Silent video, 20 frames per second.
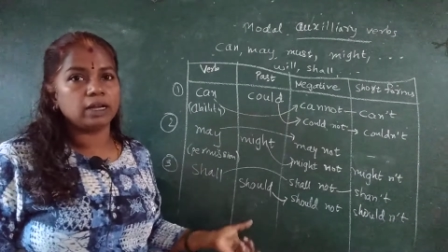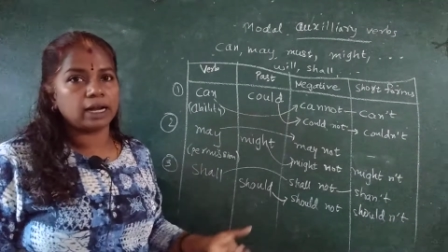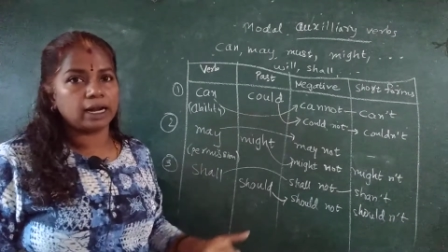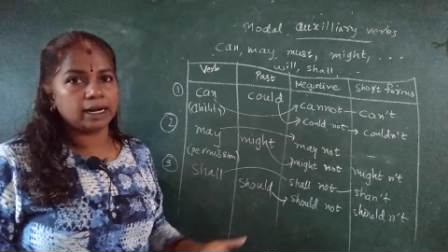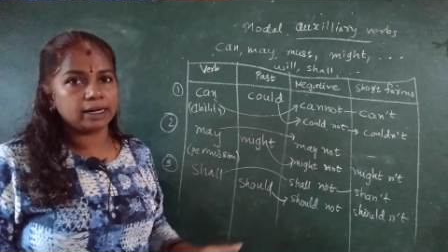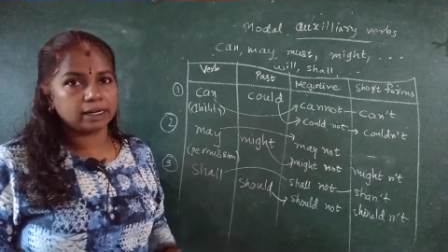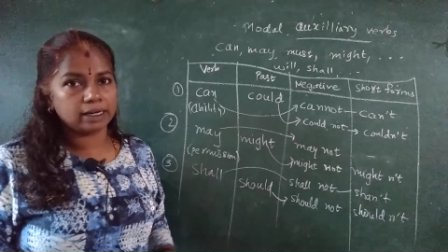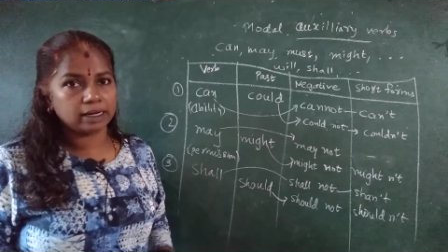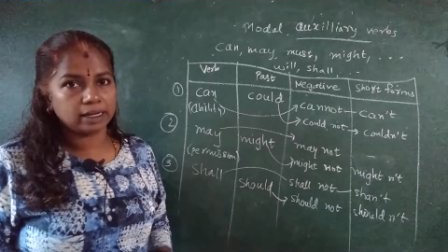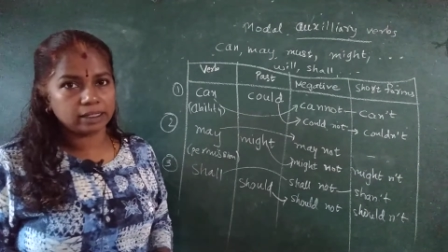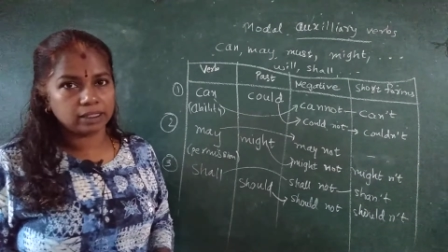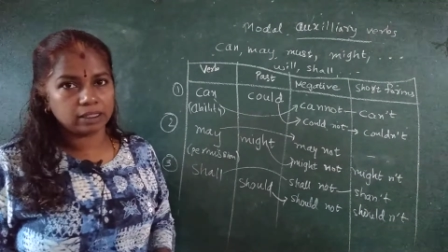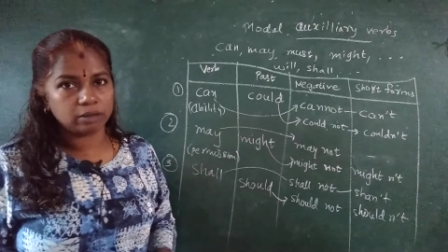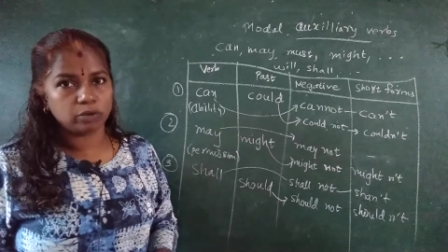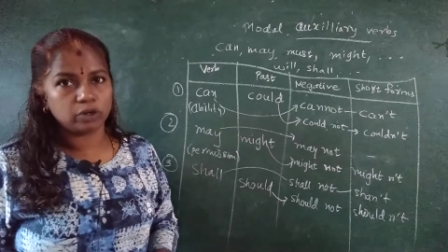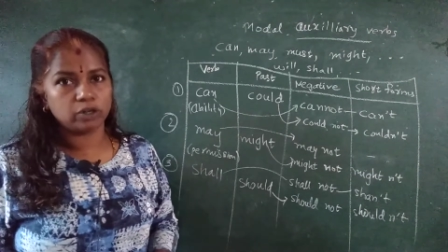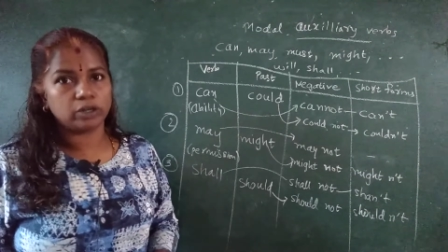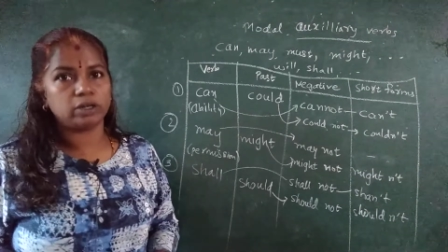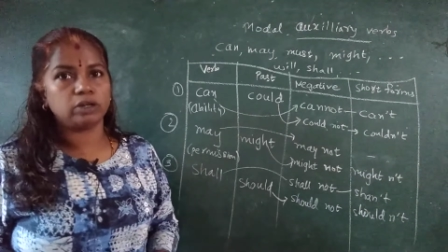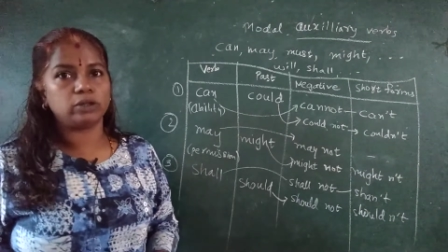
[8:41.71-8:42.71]
underline the
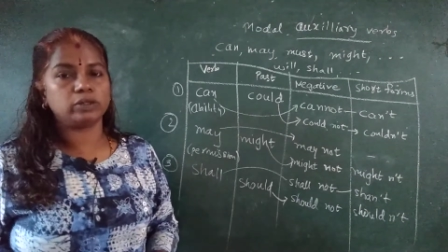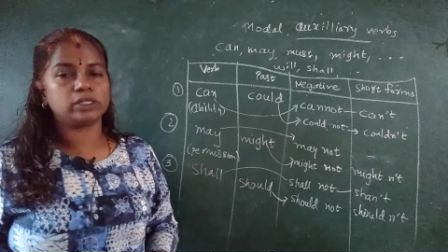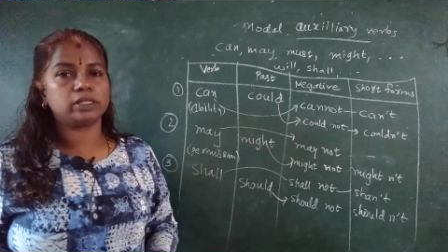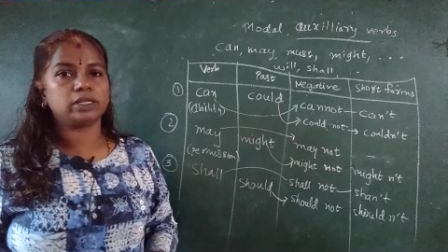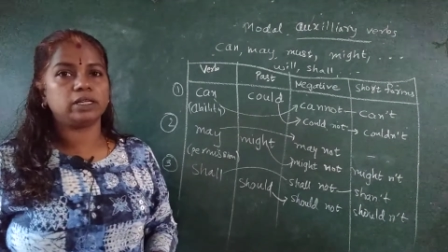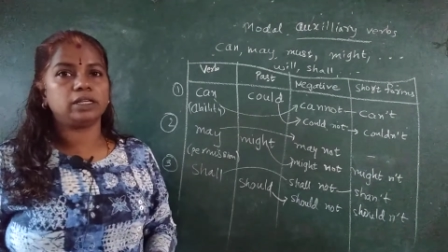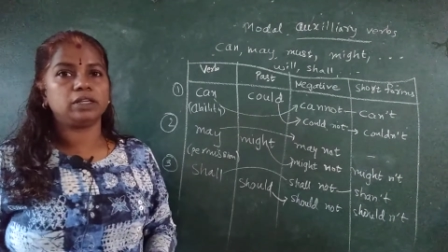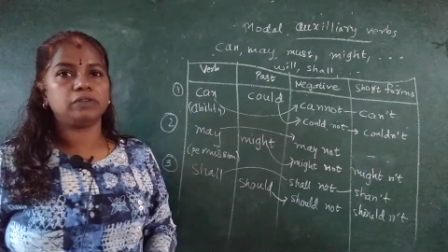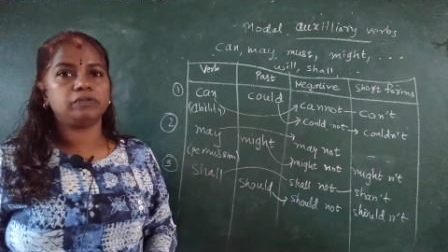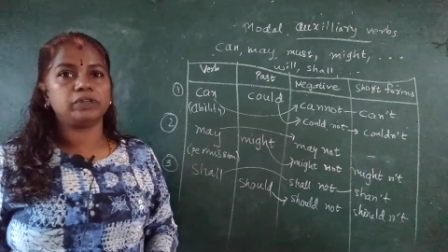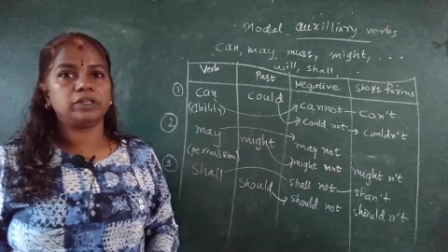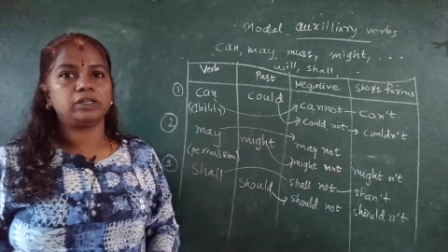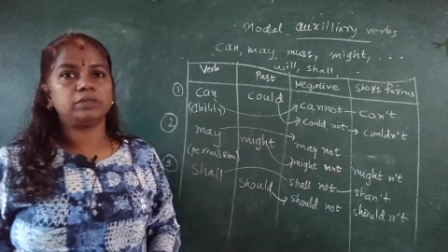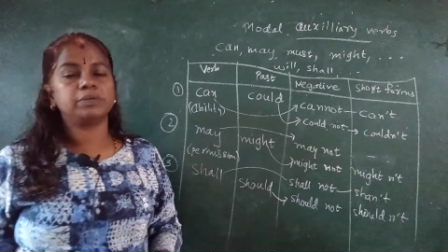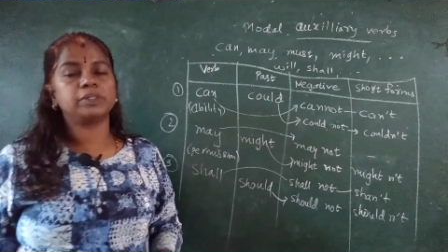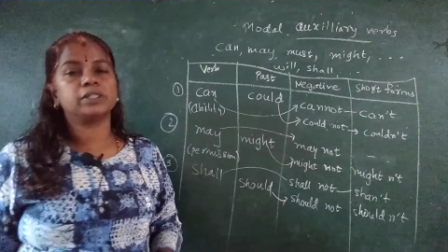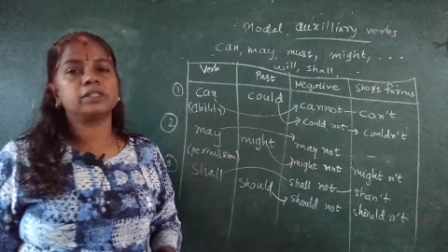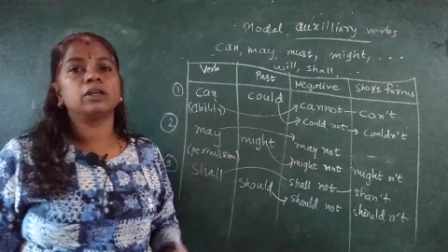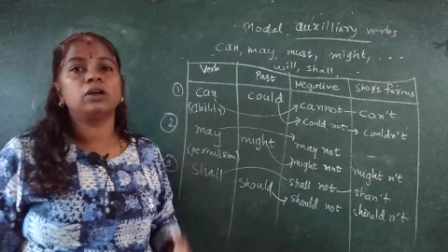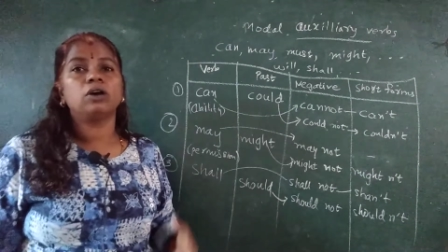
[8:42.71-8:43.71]
modal auxiliary
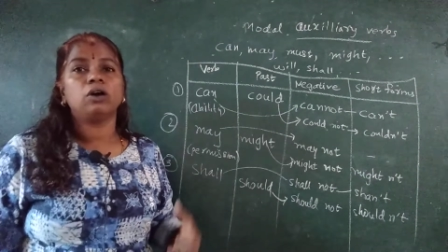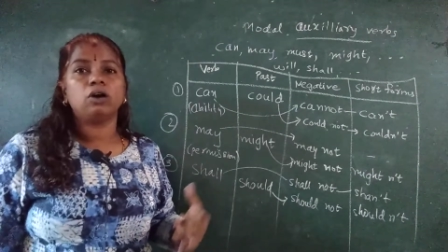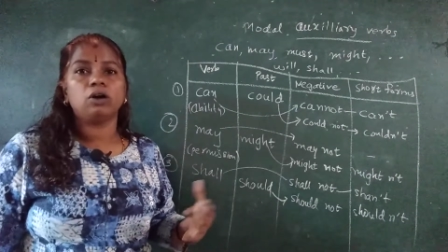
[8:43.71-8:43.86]
verbs